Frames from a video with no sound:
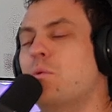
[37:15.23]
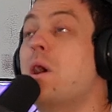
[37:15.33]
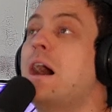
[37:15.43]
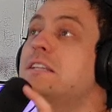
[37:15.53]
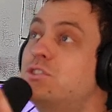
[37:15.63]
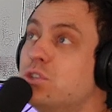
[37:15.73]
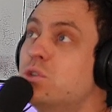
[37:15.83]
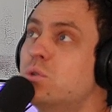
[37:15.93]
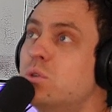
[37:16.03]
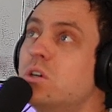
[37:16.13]
Well, I
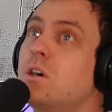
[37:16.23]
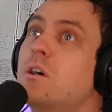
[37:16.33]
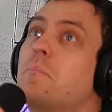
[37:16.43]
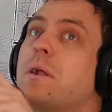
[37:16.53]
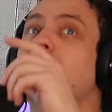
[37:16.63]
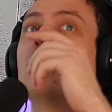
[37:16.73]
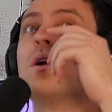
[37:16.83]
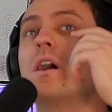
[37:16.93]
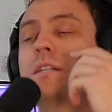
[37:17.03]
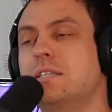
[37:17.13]
do, but I don't
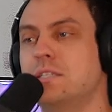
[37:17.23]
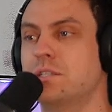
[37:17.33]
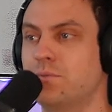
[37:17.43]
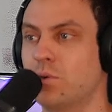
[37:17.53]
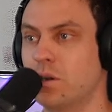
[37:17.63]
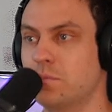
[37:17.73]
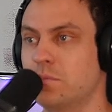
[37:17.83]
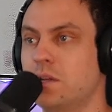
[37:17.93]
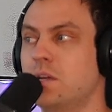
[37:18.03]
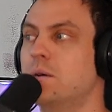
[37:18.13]
want to audition for
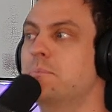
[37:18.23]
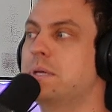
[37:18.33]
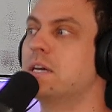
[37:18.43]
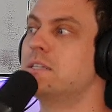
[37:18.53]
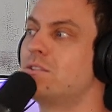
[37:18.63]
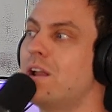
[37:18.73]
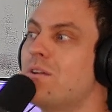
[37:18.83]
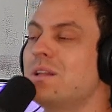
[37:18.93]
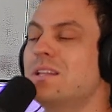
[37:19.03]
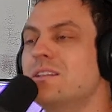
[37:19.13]
them mm. because they're
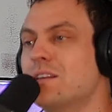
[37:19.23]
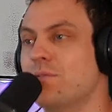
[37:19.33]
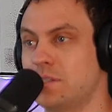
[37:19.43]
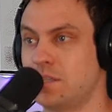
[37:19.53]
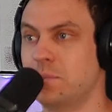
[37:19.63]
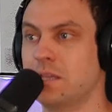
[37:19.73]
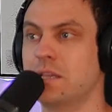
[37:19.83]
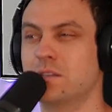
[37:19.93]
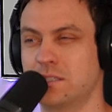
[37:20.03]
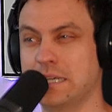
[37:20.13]
not really looking for somebody
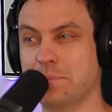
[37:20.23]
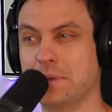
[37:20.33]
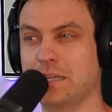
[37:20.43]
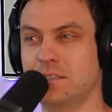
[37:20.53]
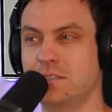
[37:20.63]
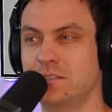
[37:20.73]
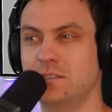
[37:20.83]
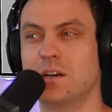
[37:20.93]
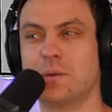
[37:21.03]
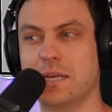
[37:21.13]
that looks like me. You
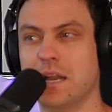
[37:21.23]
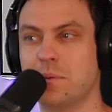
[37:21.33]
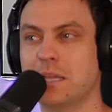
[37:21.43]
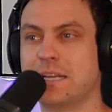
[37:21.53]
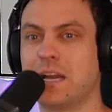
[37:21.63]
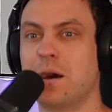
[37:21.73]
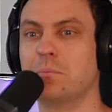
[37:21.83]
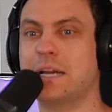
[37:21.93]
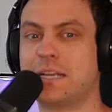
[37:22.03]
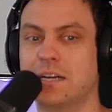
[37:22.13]
mm. know what I mm, mean? I'm yeah. like
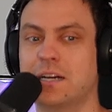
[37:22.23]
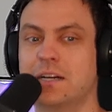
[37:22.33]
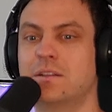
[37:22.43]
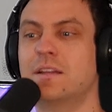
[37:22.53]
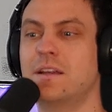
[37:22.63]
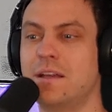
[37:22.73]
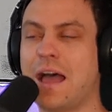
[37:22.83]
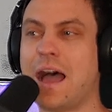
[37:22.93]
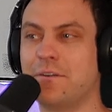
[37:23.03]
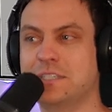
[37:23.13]
I'm like a
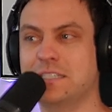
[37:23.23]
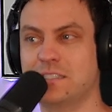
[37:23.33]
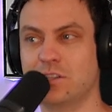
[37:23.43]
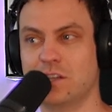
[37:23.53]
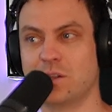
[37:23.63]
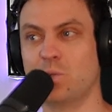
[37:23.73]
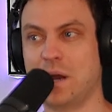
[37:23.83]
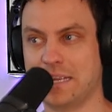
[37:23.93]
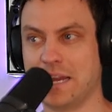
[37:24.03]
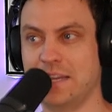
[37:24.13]
half decent looking
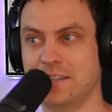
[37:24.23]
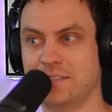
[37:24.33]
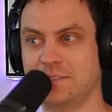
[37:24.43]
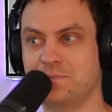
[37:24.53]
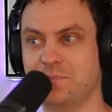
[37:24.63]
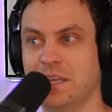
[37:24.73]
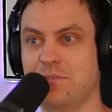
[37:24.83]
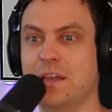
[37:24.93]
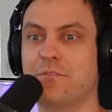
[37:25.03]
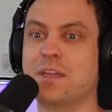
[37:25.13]
white guy.
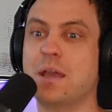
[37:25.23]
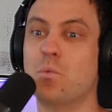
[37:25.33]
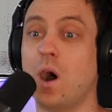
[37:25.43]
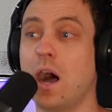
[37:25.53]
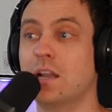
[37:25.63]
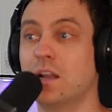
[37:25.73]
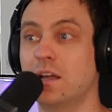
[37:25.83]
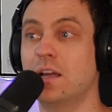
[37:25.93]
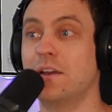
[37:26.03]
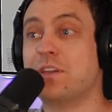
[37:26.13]
If, if they want
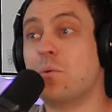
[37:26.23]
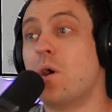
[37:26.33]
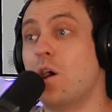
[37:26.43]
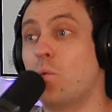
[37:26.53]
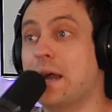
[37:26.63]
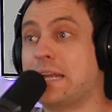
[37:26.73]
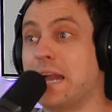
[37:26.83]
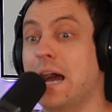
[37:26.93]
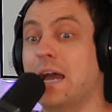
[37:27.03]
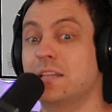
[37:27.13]
if they want a white
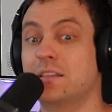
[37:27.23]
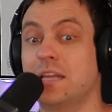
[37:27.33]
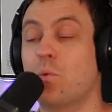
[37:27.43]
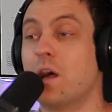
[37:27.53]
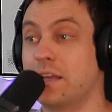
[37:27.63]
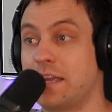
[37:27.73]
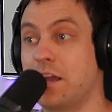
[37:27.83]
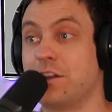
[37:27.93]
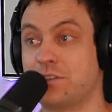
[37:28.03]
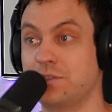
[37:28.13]
guy, they want a
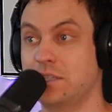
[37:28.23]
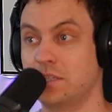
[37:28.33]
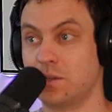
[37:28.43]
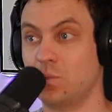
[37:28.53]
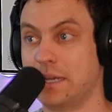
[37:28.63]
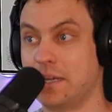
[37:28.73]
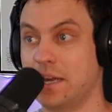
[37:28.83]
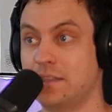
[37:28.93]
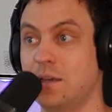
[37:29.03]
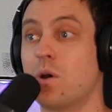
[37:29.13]
charactery looking white
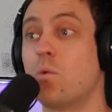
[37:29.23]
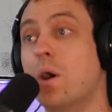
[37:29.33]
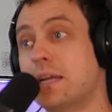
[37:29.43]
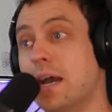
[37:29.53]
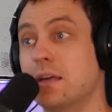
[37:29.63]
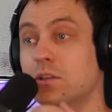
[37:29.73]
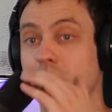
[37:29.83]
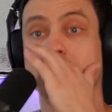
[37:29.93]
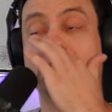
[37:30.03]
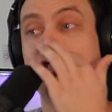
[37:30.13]
guy. Right. They want a white guy that
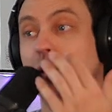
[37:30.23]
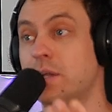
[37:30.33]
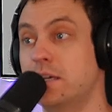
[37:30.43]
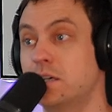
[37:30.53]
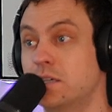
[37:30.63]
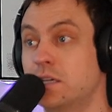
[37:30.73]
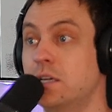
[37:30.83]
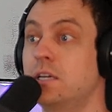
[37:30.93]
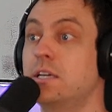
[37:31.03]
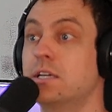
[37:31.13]
looks like Jonah Hill
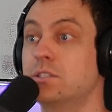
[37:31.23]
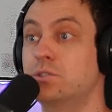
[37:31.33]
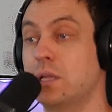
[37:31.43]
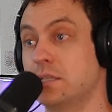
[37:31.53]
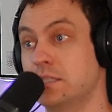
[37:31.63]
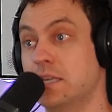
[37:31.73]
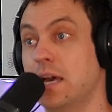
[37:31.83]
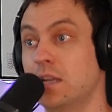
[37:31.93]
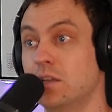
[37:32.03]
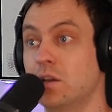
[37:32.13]
in
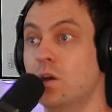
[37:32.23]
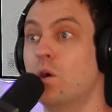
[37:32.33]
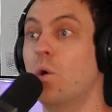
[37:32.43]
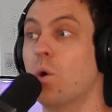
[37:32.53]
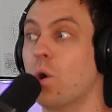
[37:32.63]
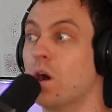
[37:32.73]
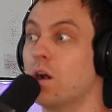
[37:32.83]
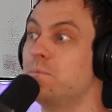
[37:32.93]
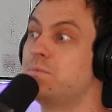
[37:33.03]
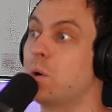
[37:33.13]
2010 or right.